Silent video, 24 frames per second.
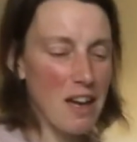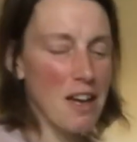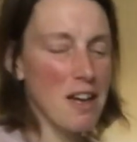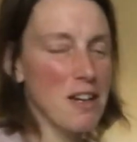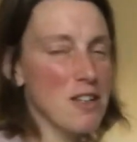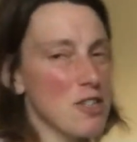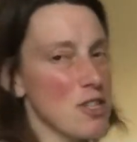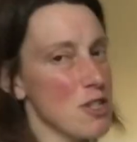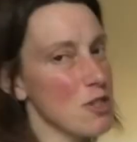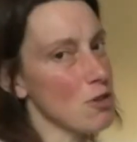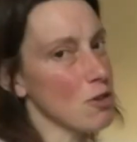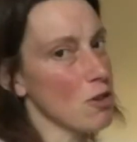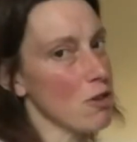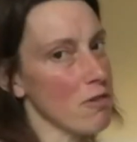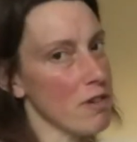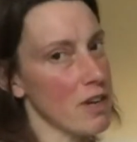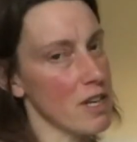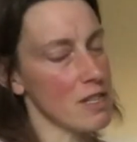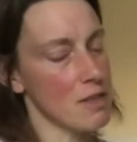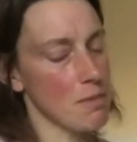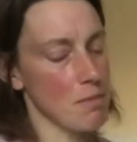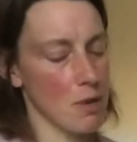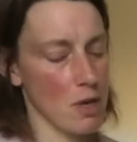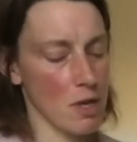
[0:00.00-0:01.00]
She's not a
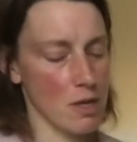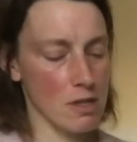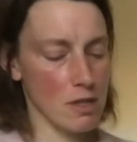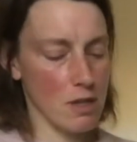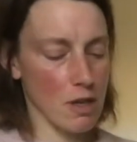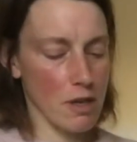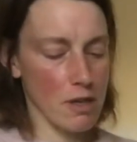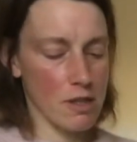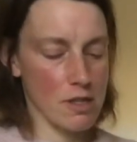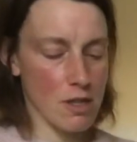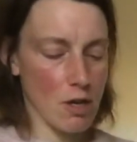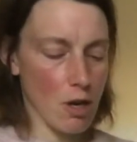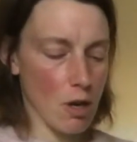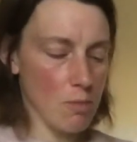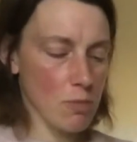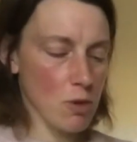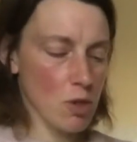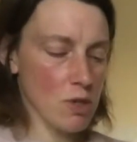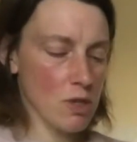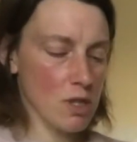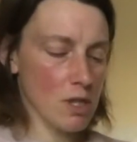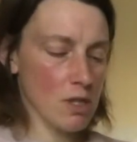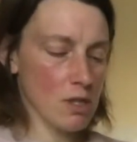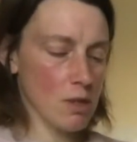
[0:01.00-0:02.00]
raisin person either, so I'm
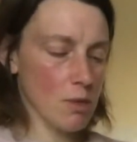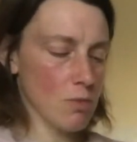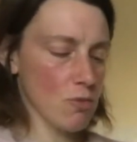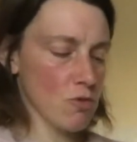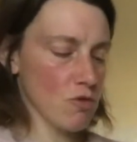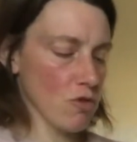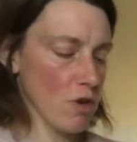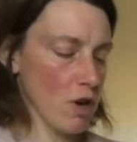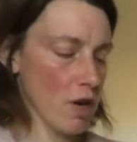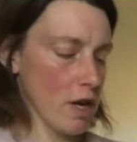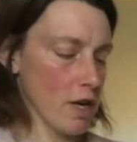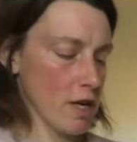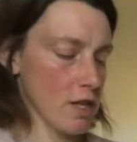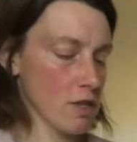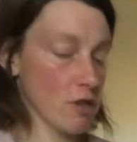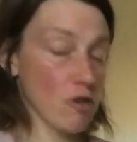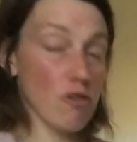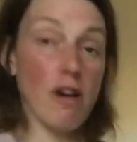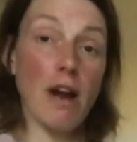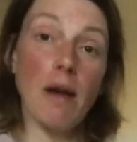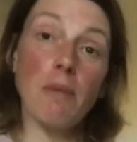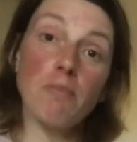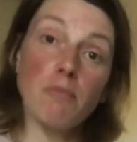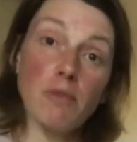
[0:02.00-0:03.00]
using some dried
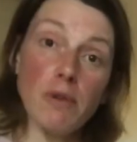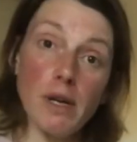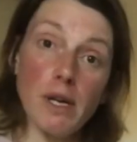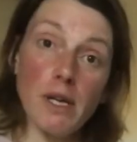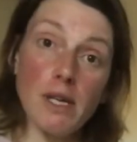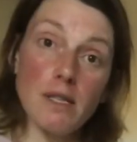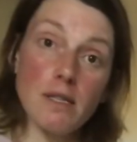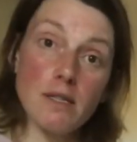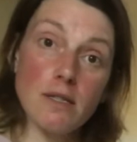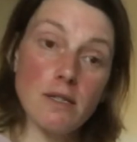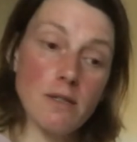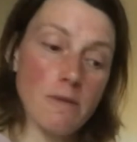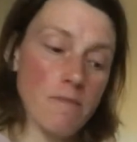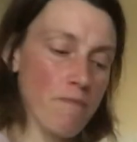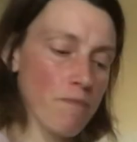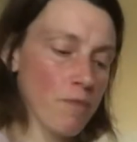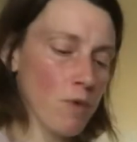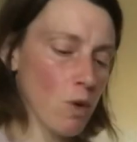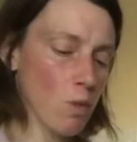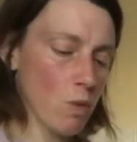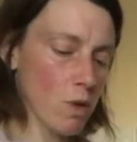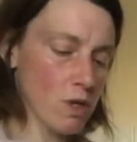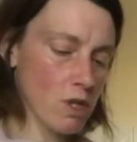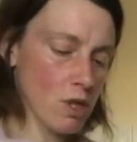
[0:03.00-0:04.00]
cranberries,
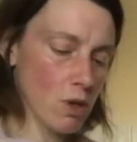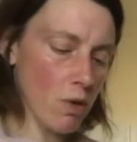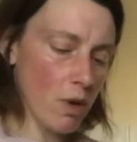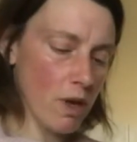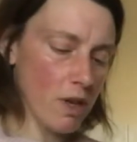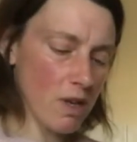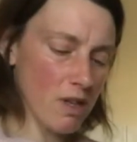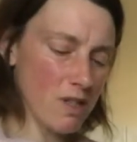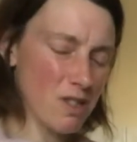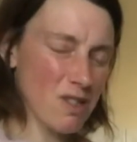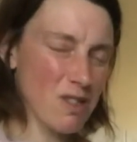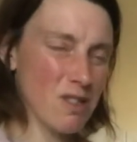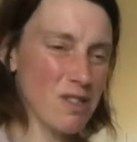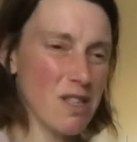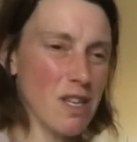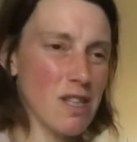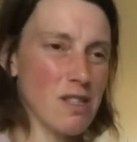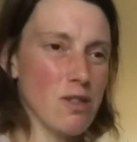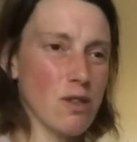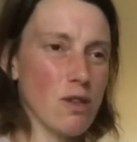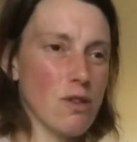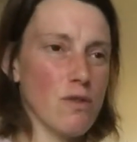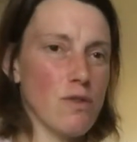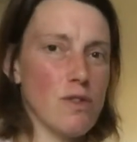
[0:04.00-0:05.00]
which are quite nice because they're
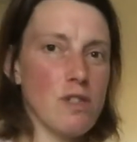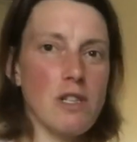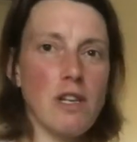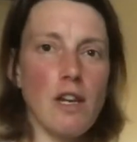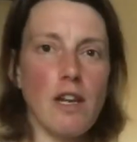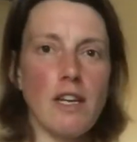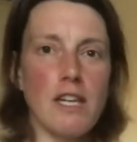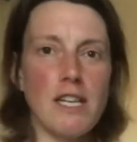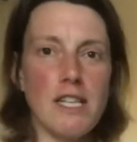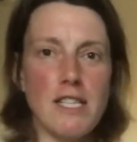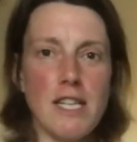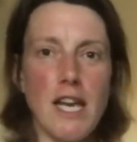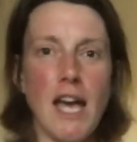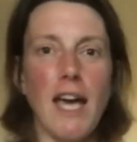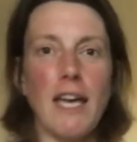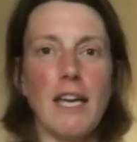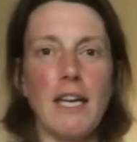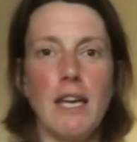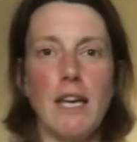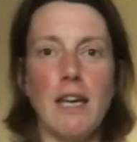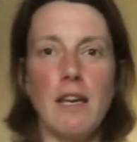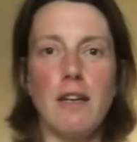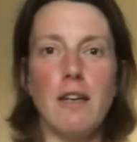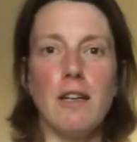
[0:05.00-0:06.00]
sort of slightly
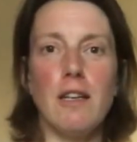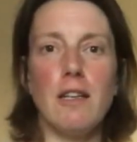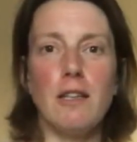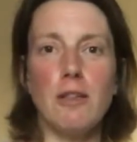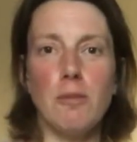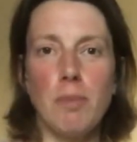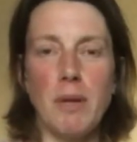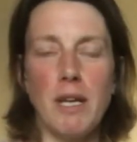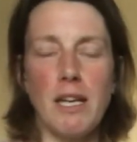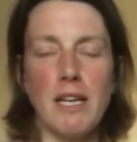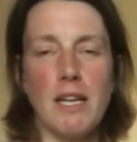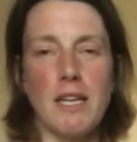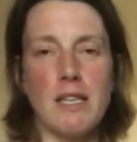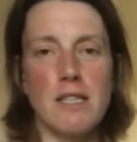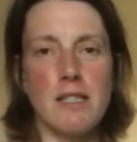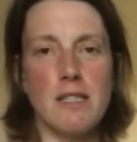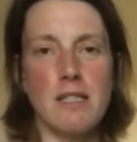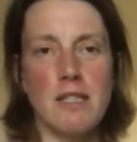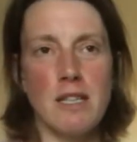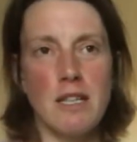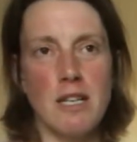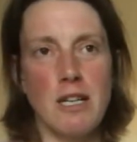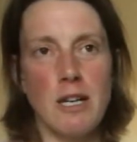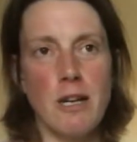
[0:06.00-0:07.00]
tangy and a little bit
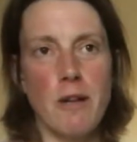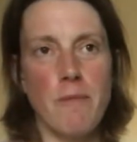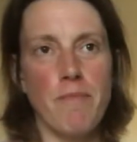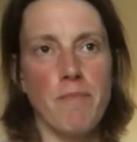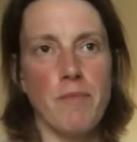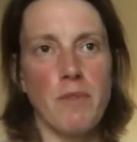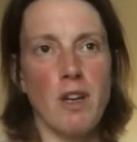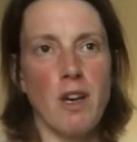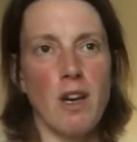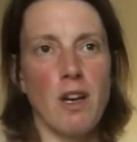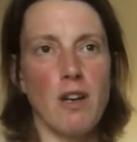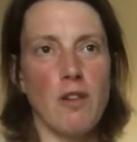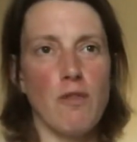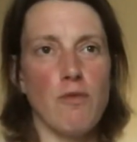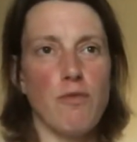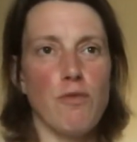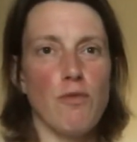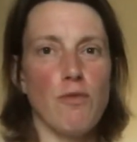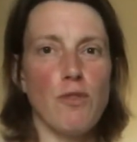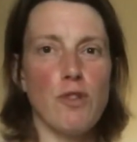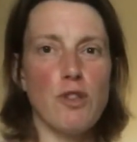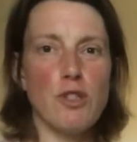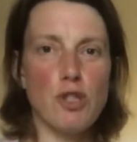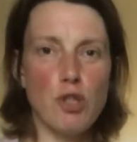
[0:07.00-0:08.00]
less kind of
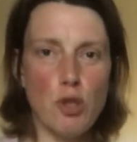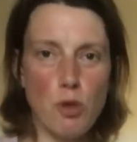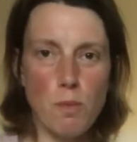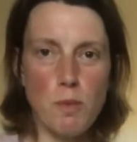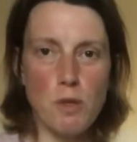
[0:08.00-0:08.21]
super